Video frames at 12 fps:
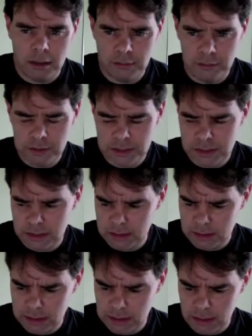For
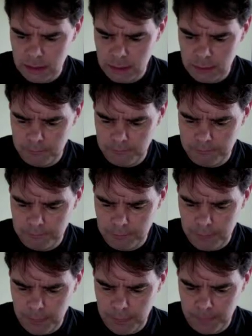instance,
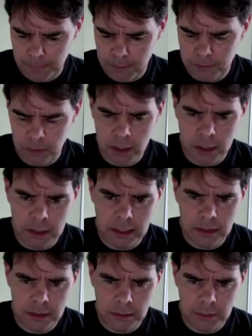if you're a honey
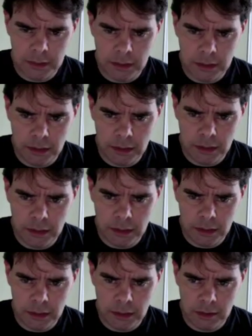company
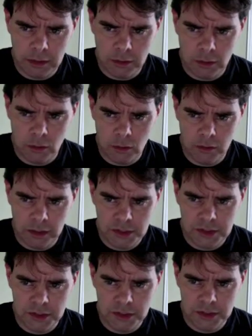and your whole
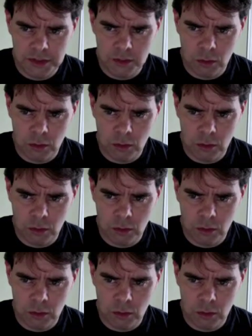niche is,